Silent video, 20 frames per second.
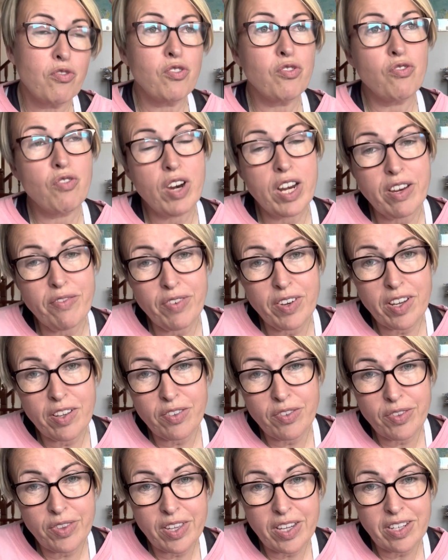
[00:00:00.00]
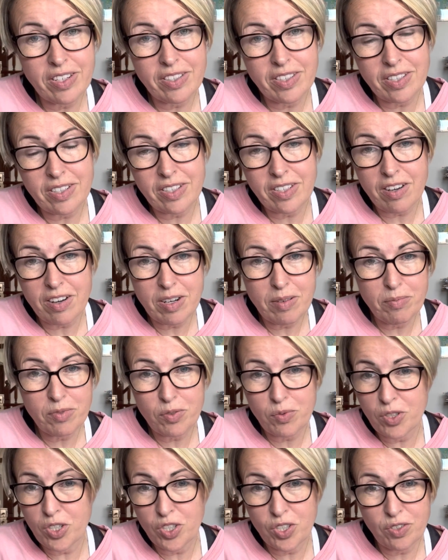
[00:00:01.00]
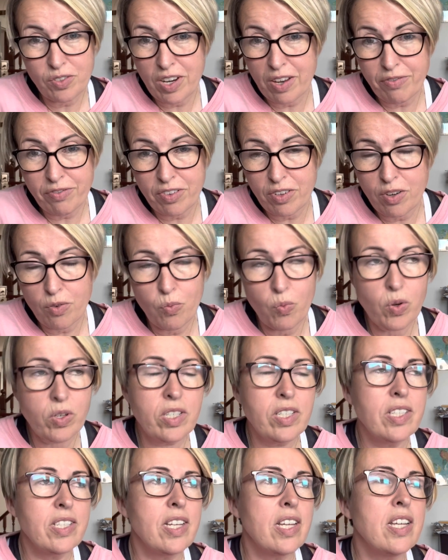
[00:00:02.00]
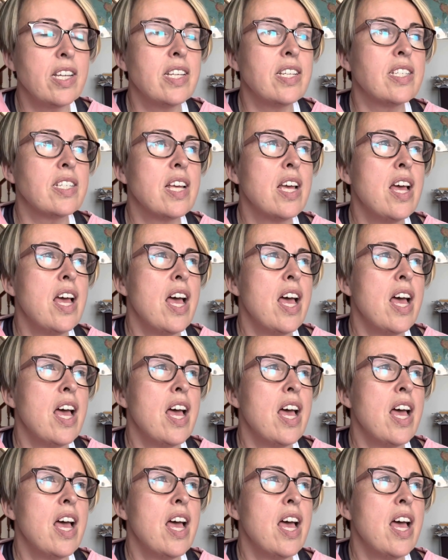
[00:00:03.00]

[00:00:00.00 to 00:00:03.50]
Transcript: or craving other things at times which you never wanted,